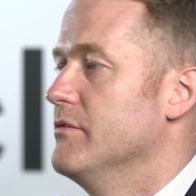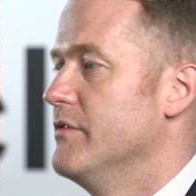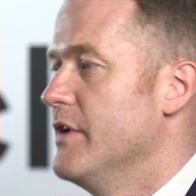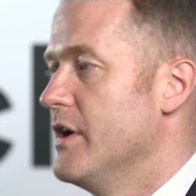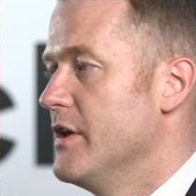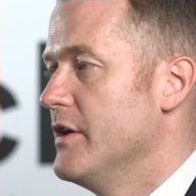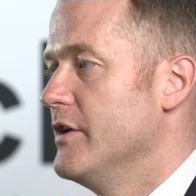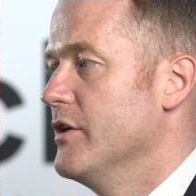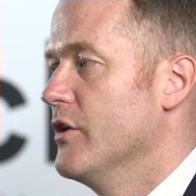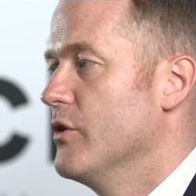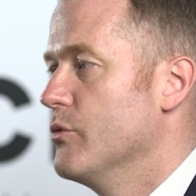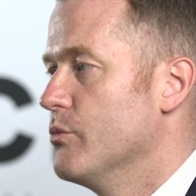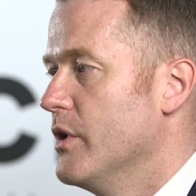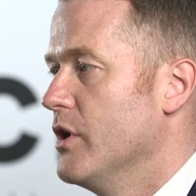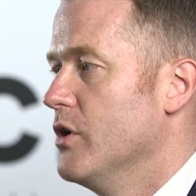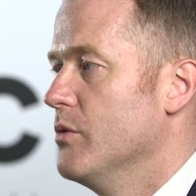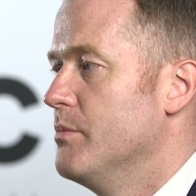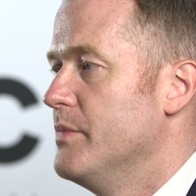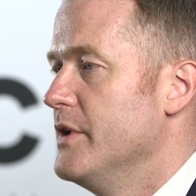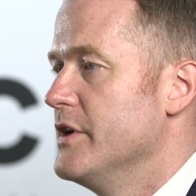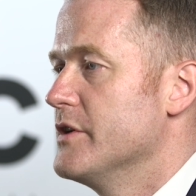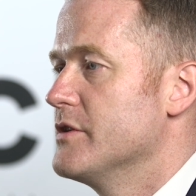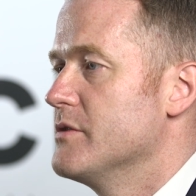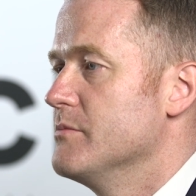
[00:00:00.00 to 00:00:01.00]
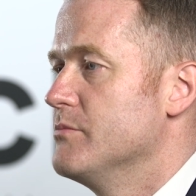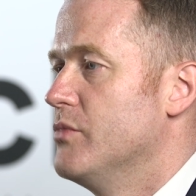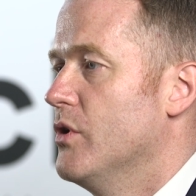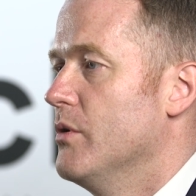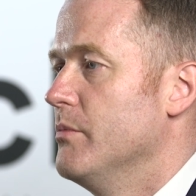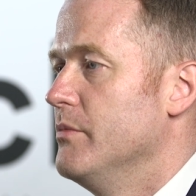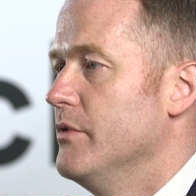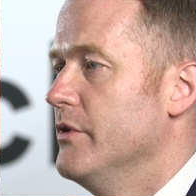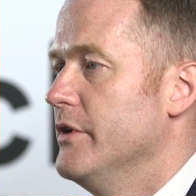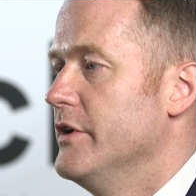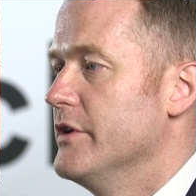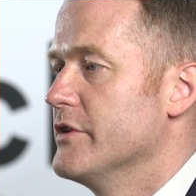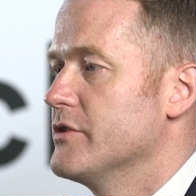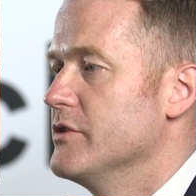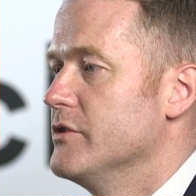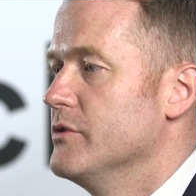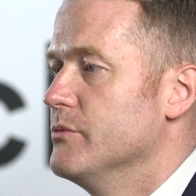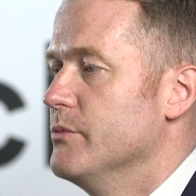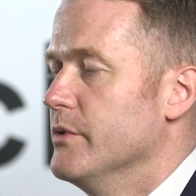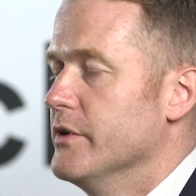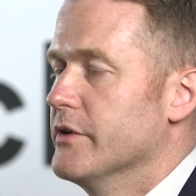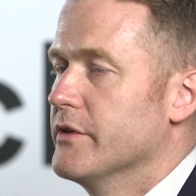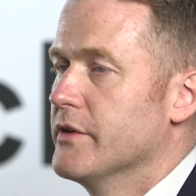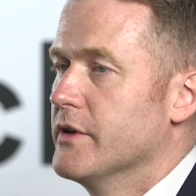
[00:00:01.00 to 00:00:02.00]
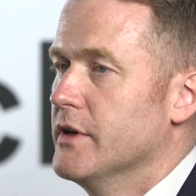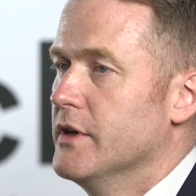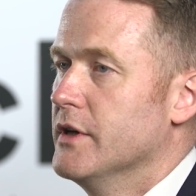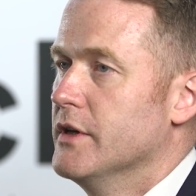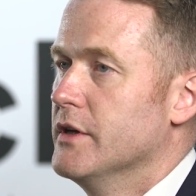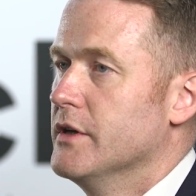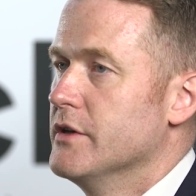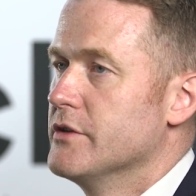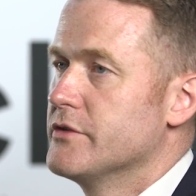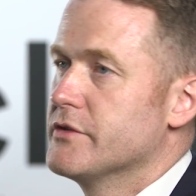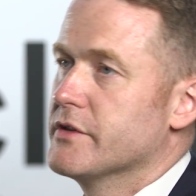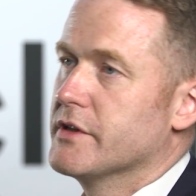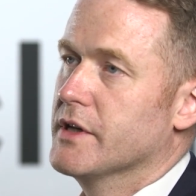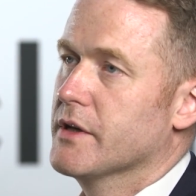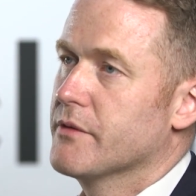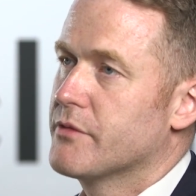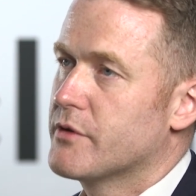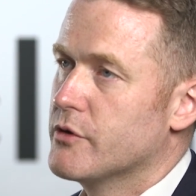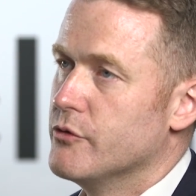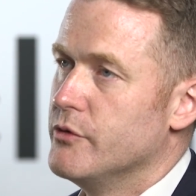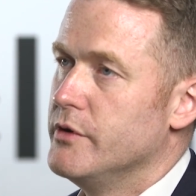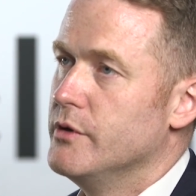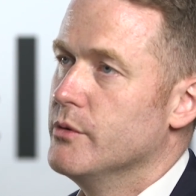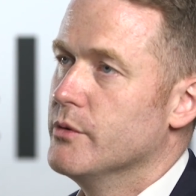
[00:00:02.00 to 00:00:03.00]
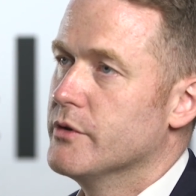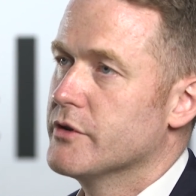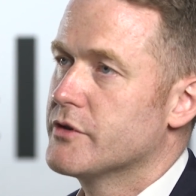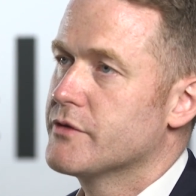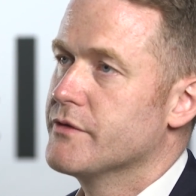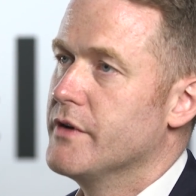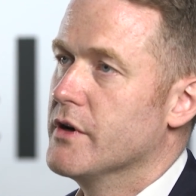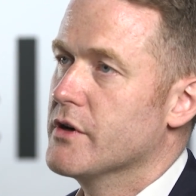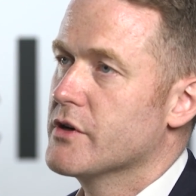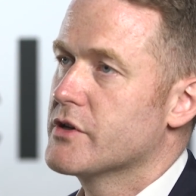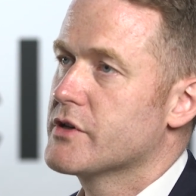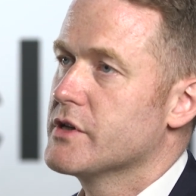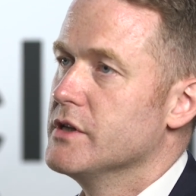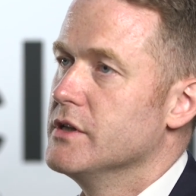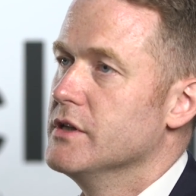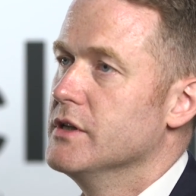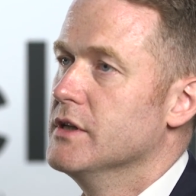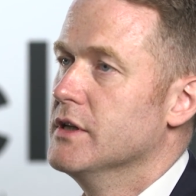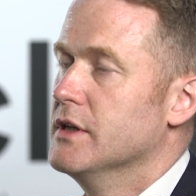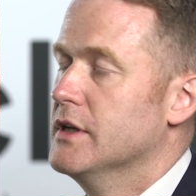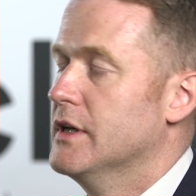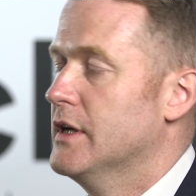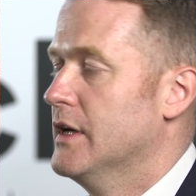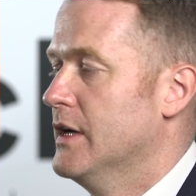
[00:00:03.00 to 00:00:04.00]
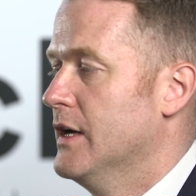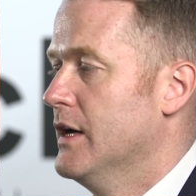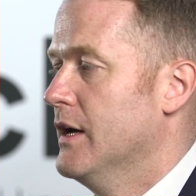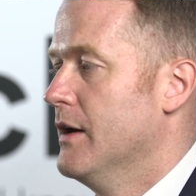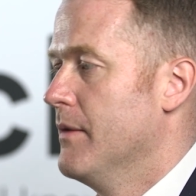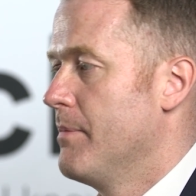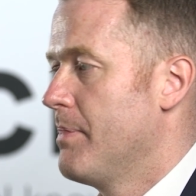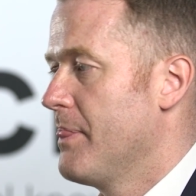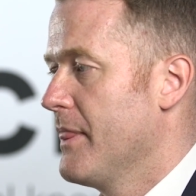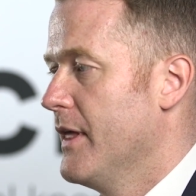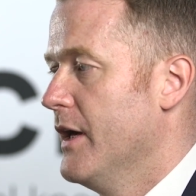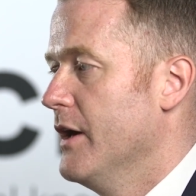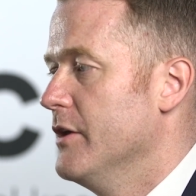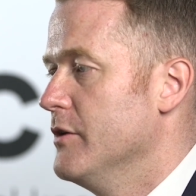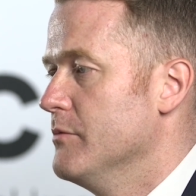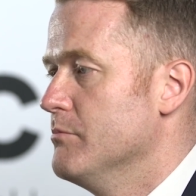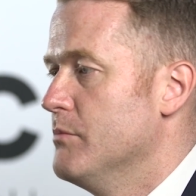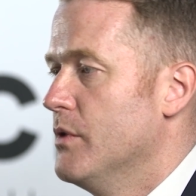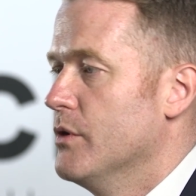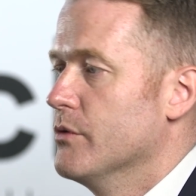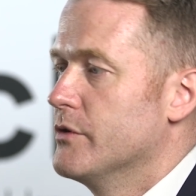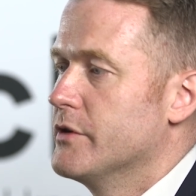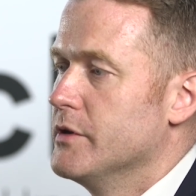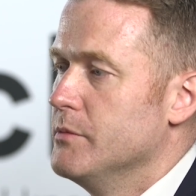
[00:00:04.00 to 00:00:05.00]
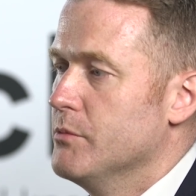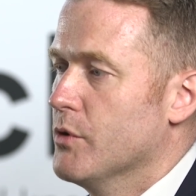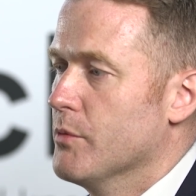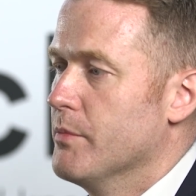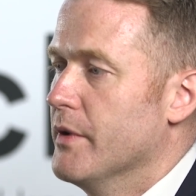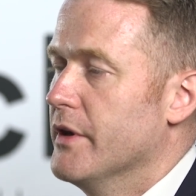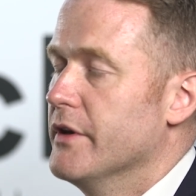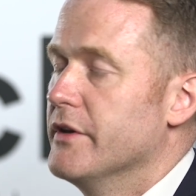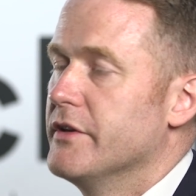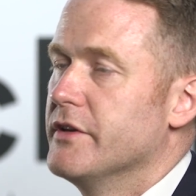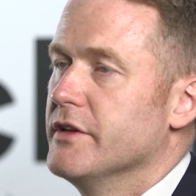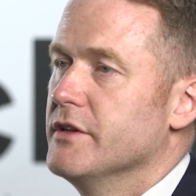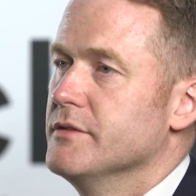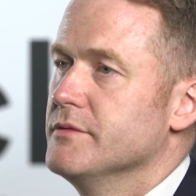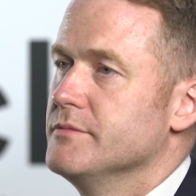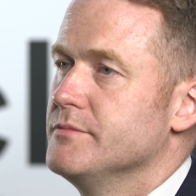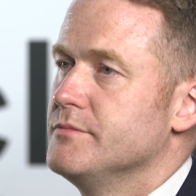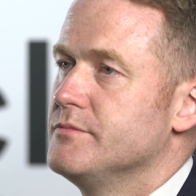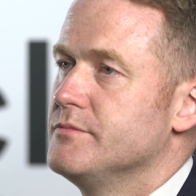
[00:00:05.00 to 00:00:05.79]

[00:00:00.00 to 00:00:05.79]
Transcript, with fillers: a very unwell patient population with significant renal dysfunction and multi morbidity.